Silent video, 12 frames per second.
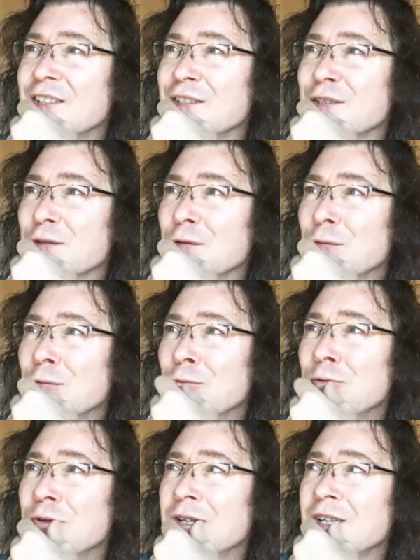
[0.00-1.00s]

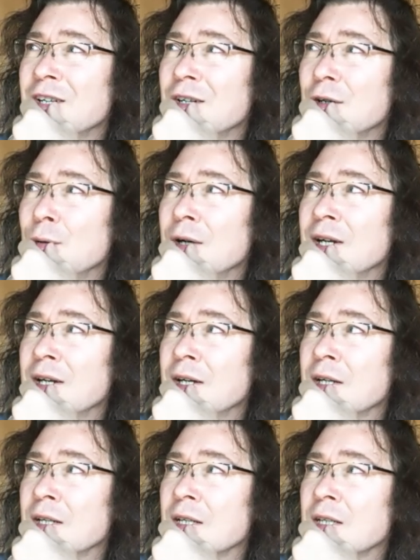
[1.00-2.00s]
school, where